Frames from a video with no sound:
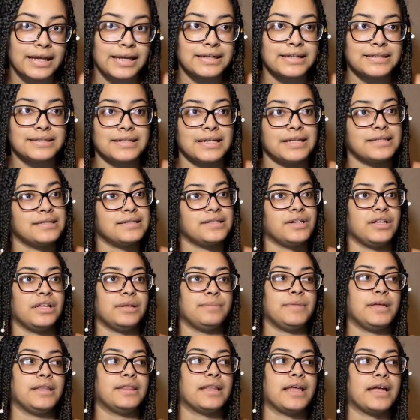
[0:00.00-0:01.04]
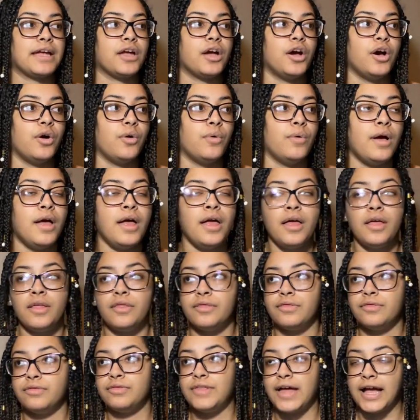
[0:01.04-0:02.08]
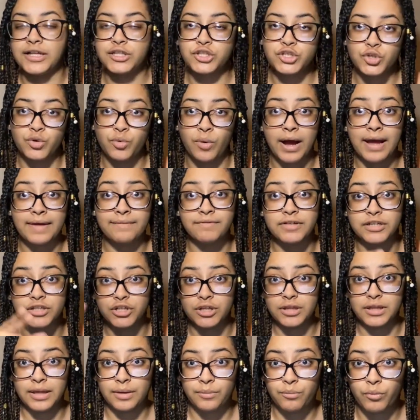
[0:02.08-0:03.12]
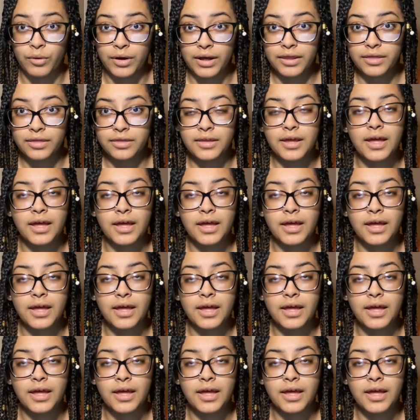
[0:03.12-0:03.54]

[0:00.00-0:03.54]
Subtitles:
It doesn't necessarily mean like, oh, that's who I envisioned them with.